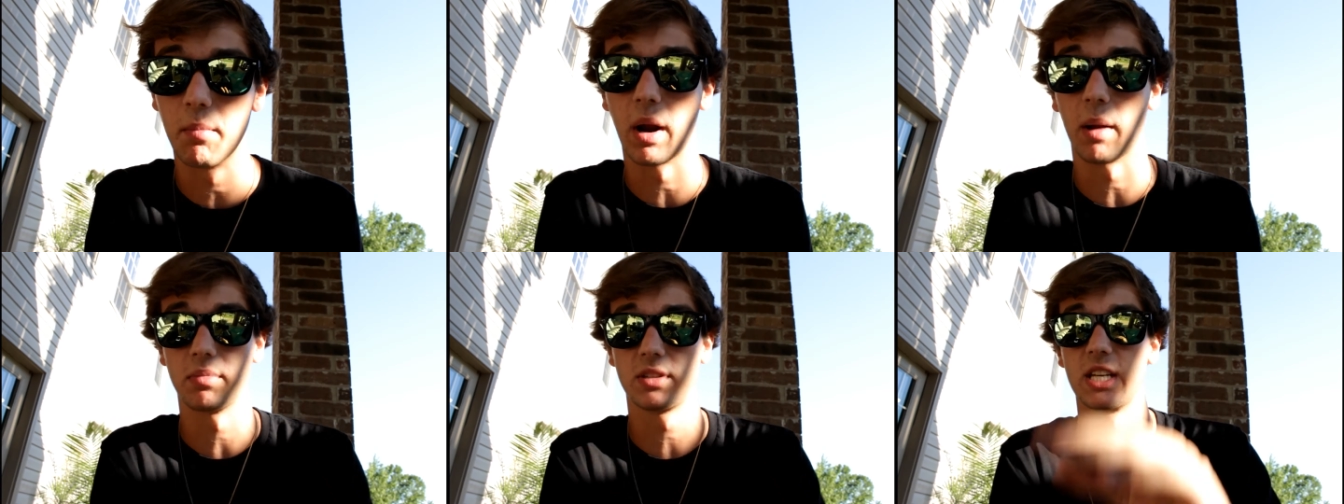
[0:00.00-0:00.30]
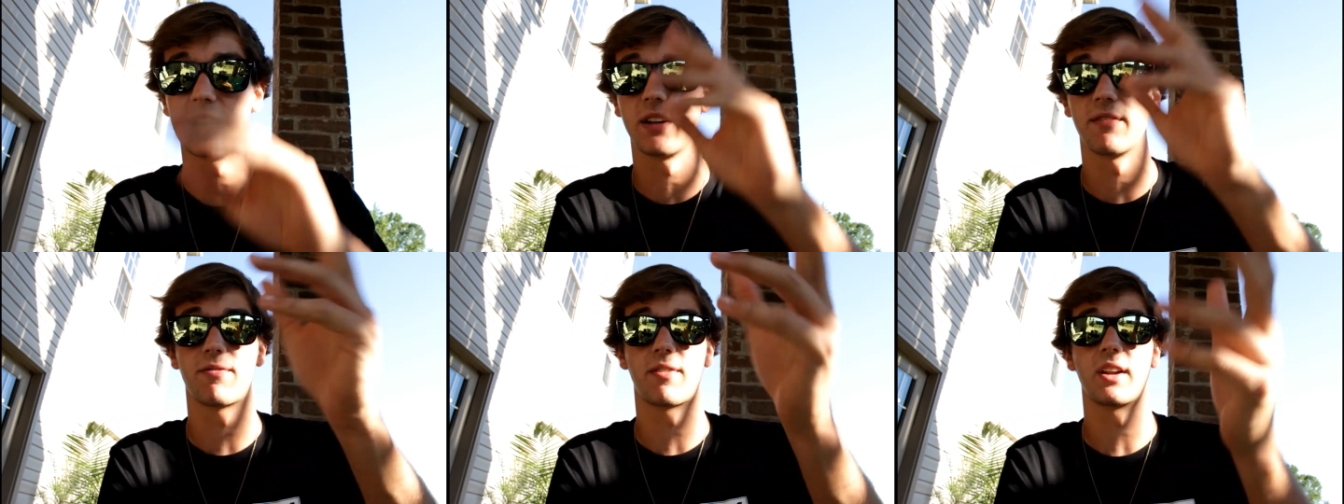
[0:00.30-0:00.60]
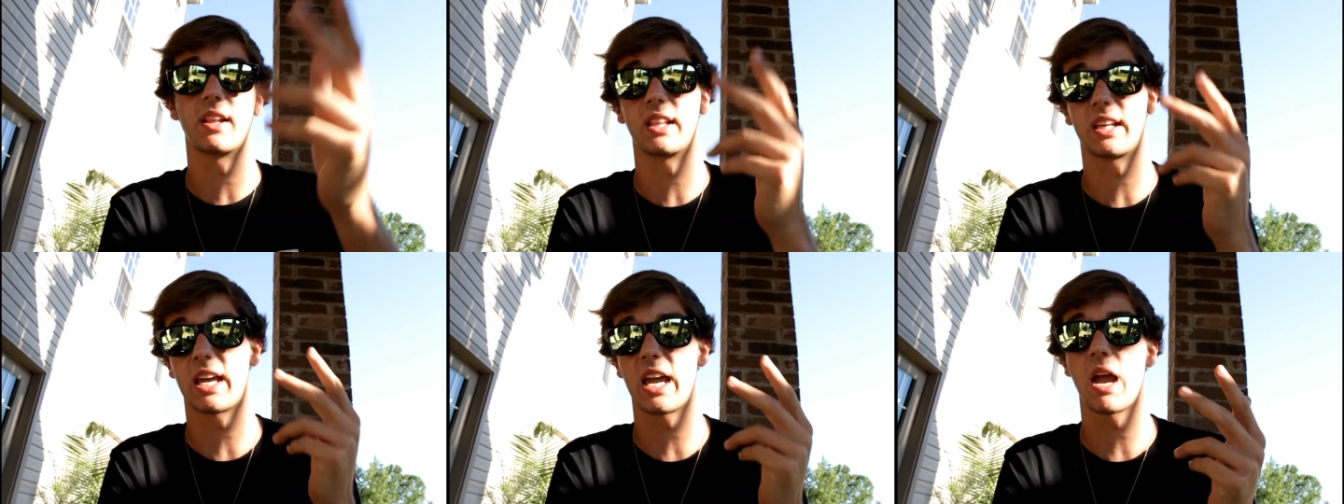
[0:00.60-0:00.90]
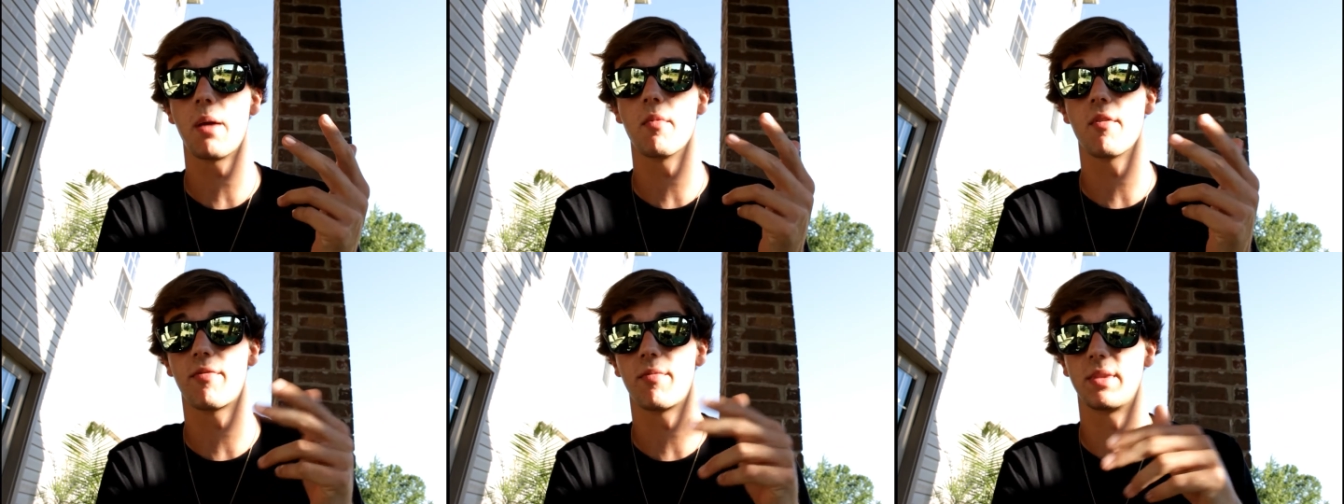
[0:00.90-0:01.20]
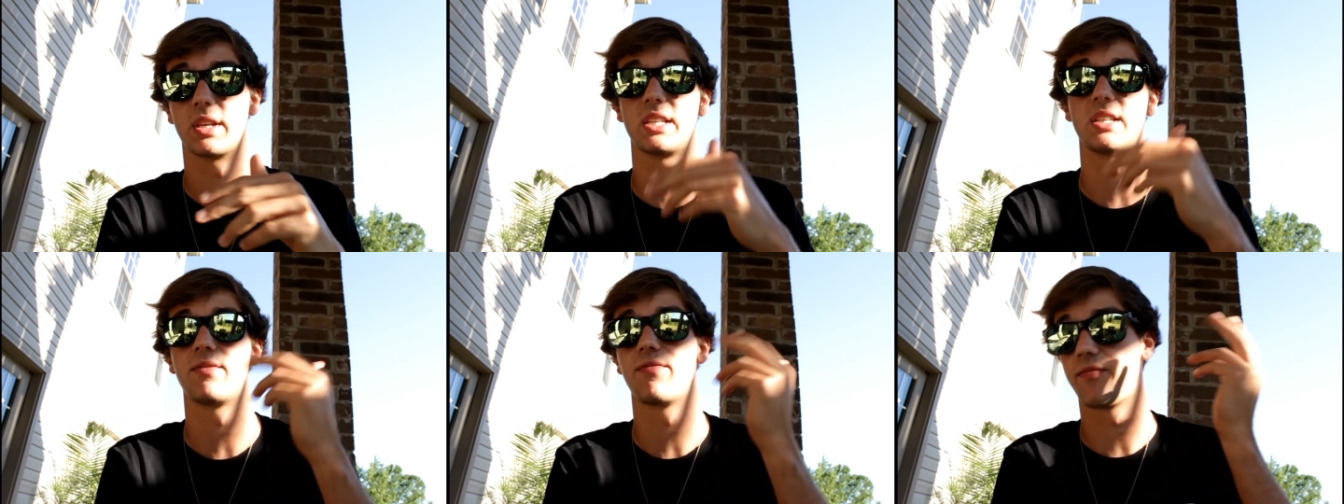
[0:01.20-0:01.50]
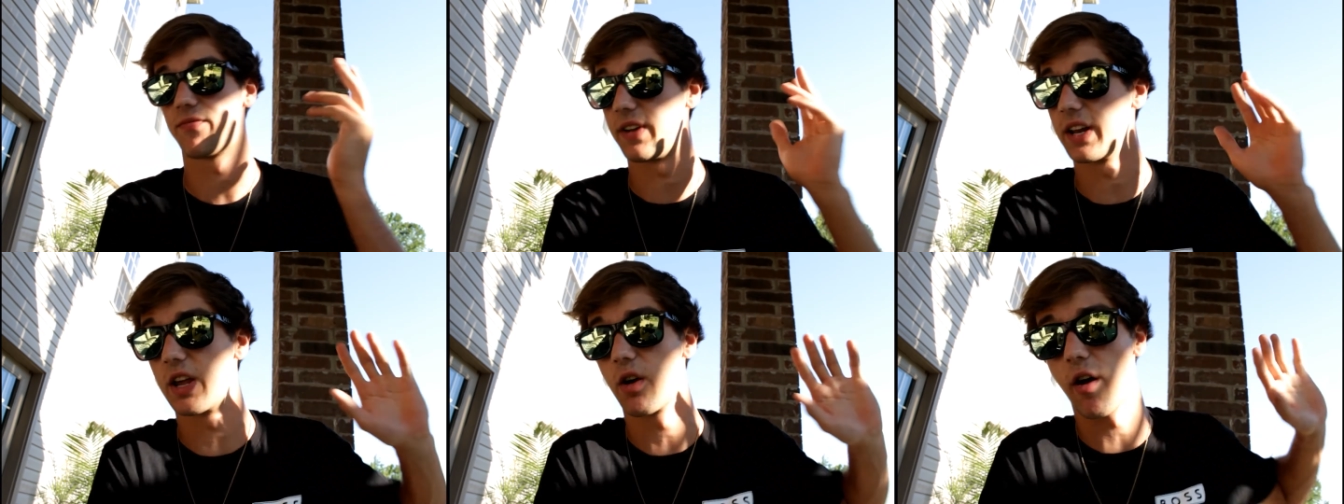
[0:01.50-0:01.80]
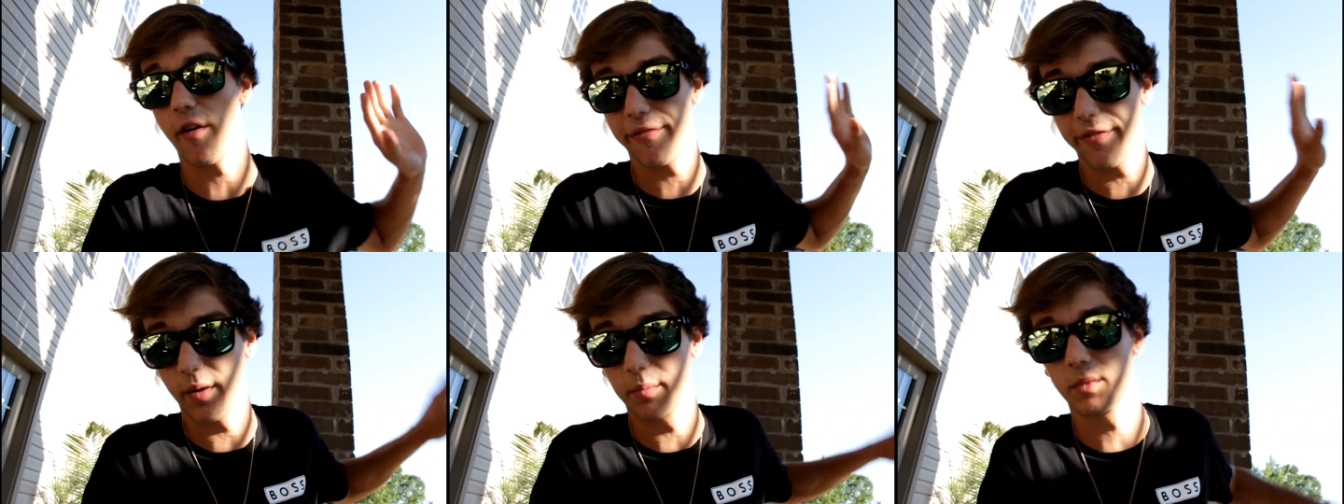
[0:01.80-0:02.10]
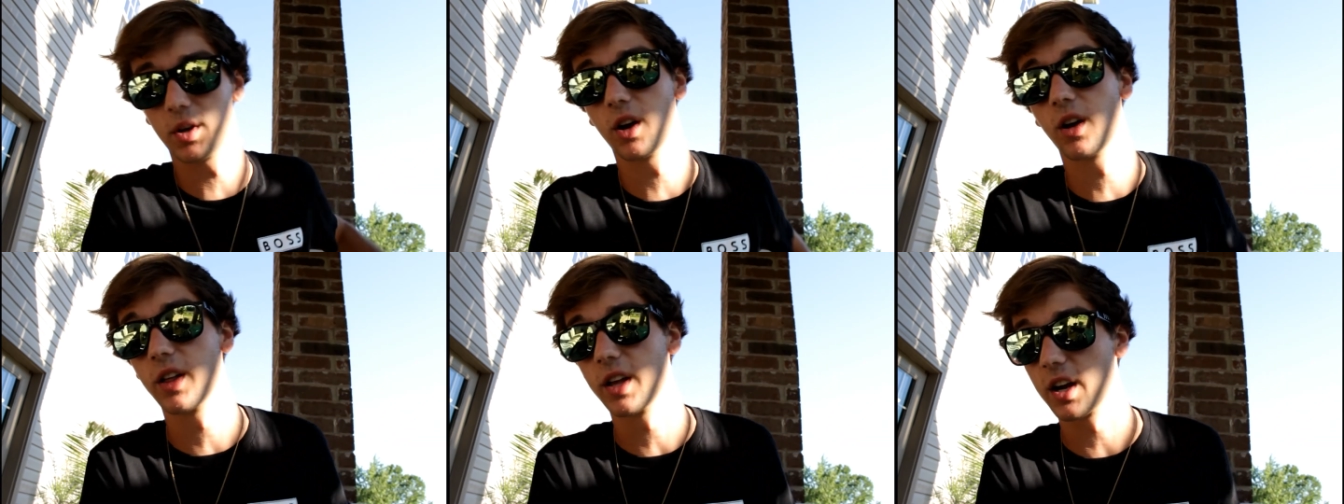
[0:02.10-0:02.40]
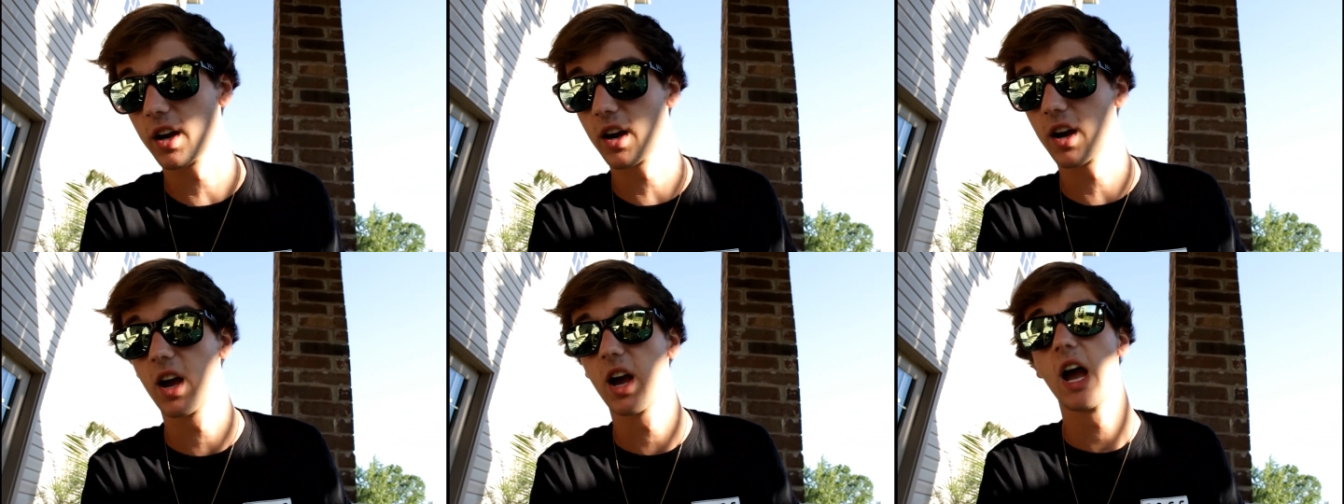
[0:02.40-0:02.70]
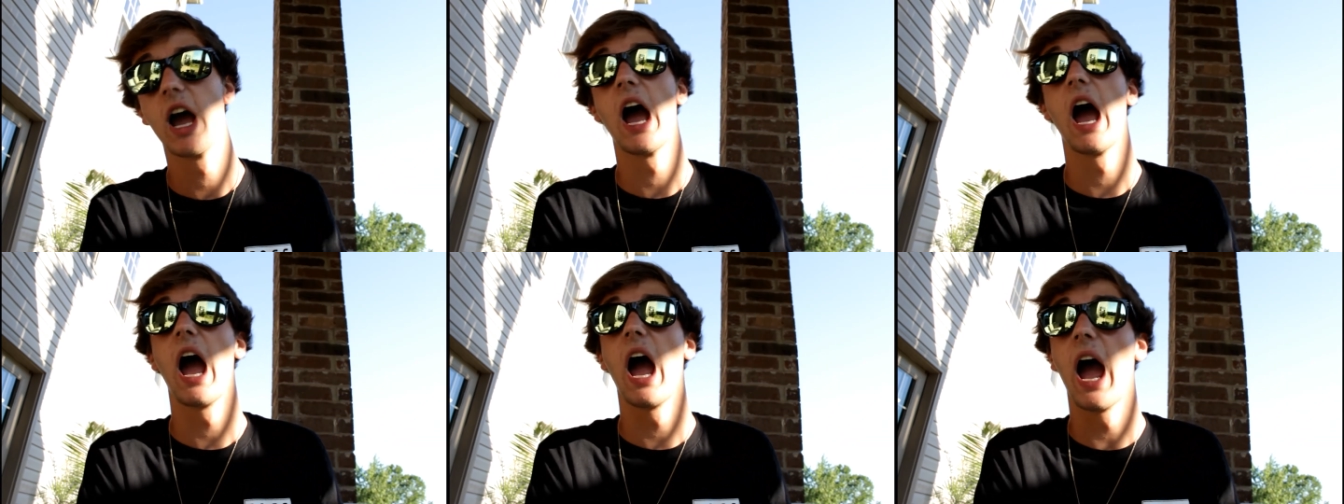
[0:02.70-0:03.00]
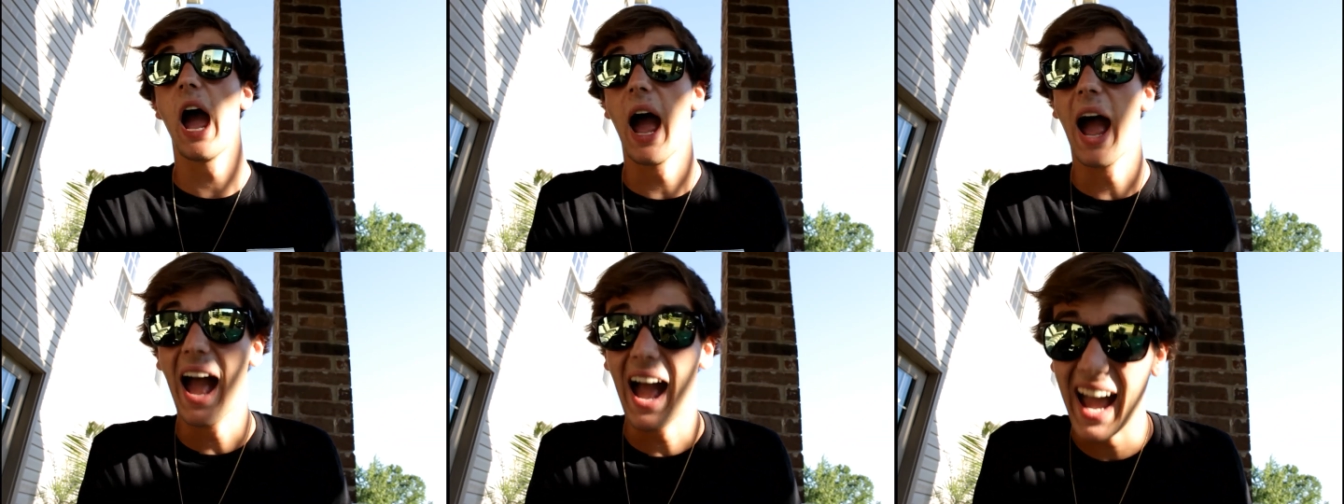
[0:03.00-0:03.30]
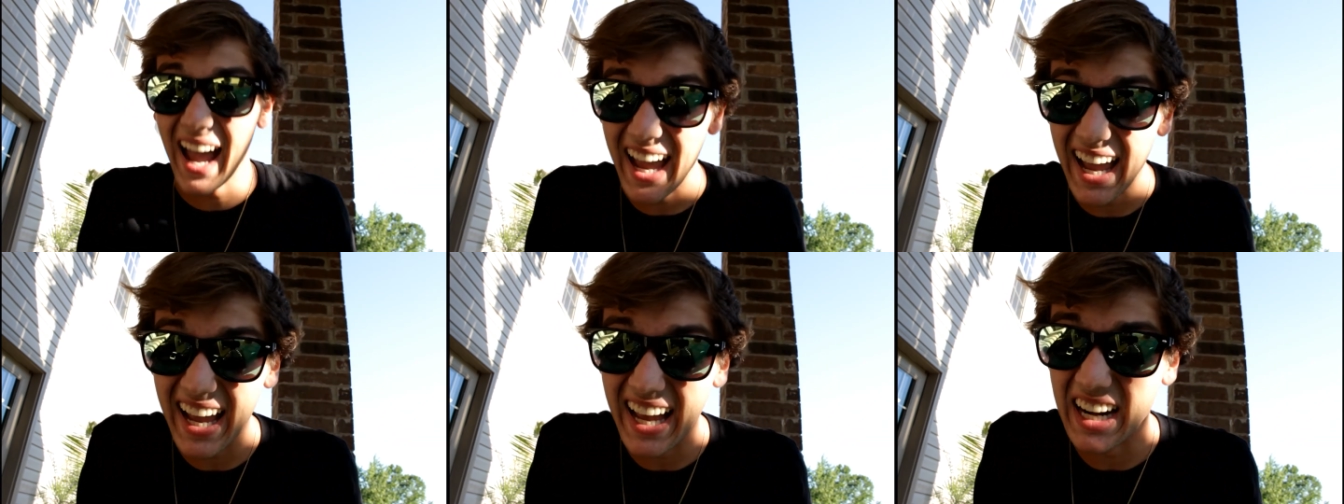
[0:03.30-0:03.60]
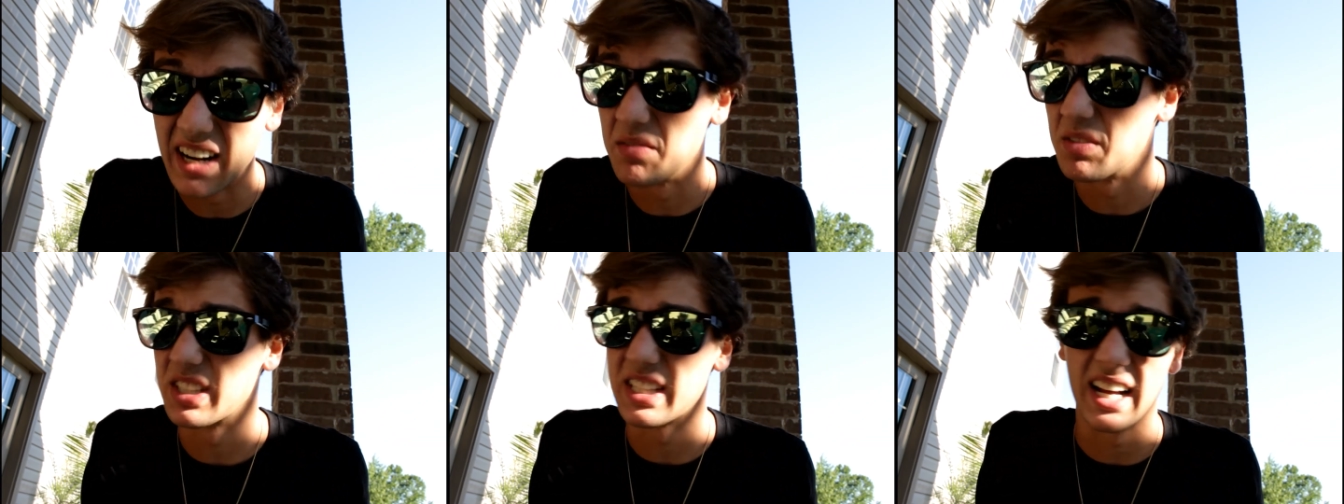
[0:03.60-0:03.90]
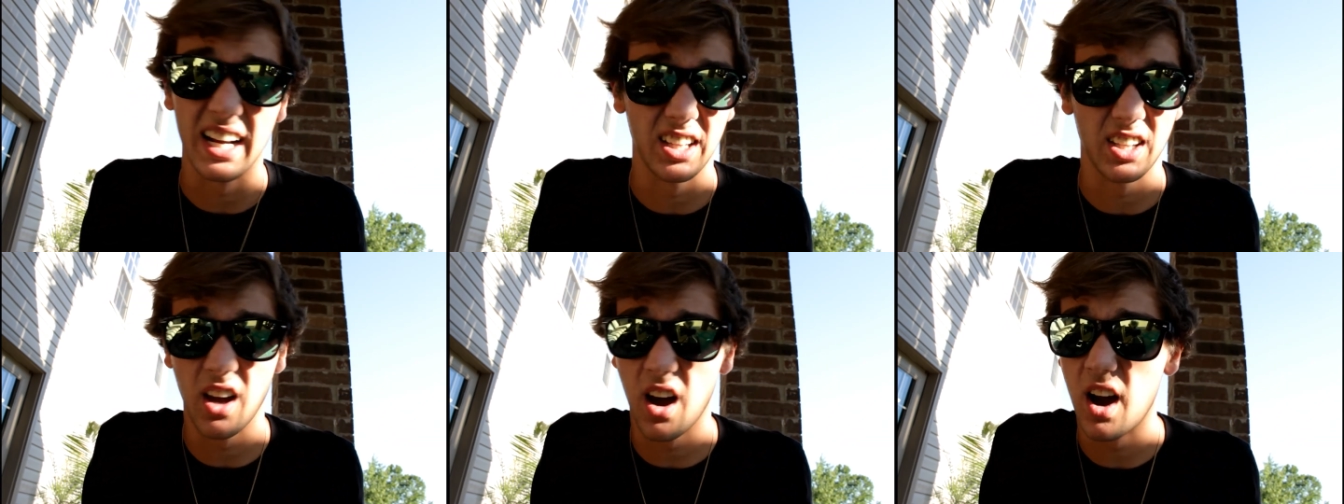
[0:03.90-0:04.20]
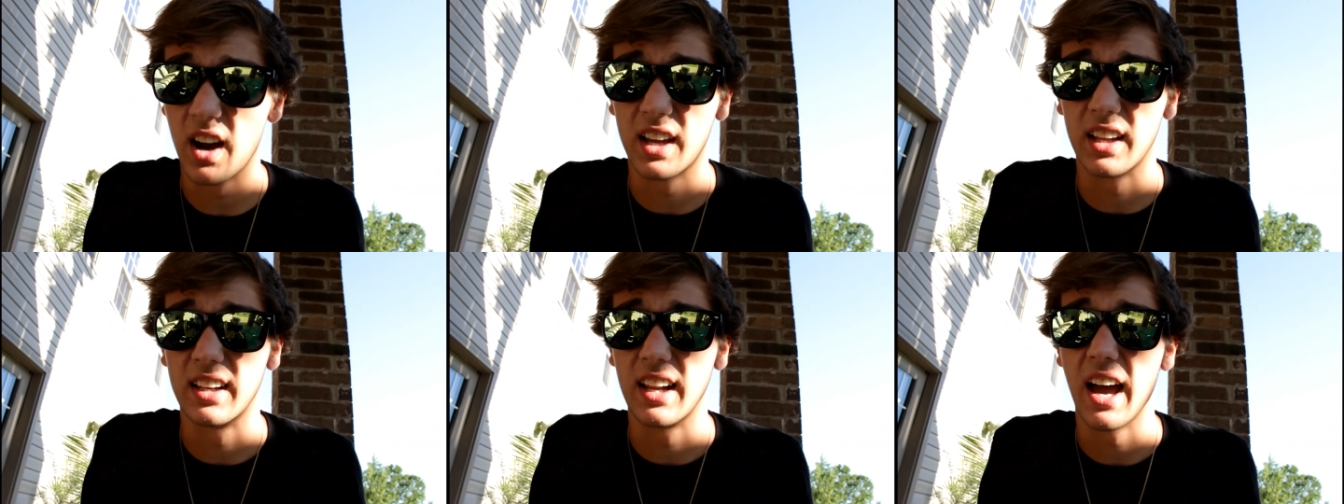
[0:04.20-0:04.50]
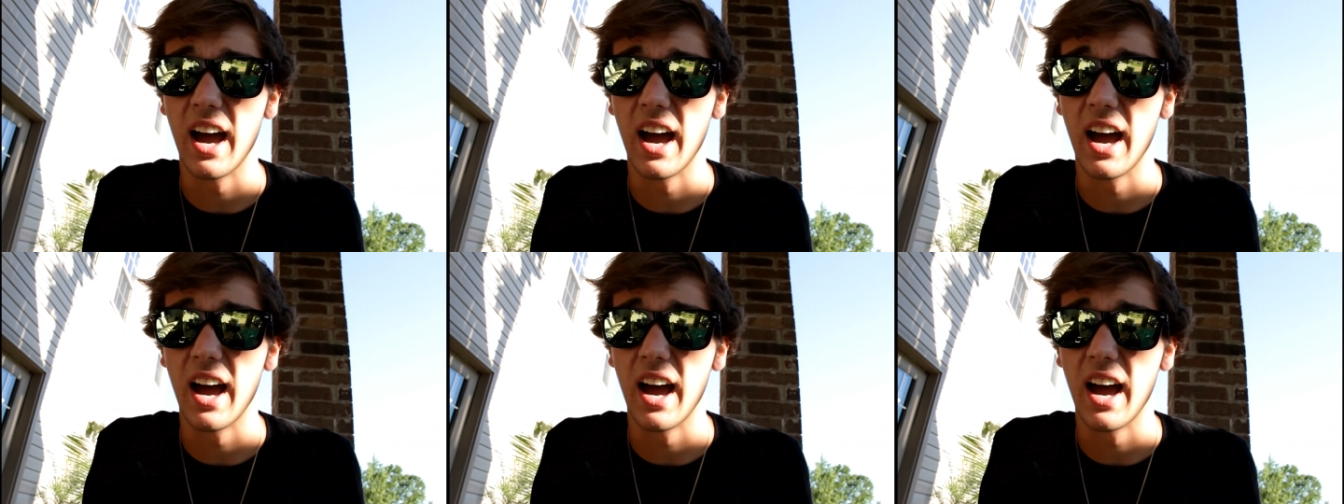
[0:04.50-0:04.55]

but I'm sitting in front of the camera from this video I filmed earlier, and I'm just kind of talking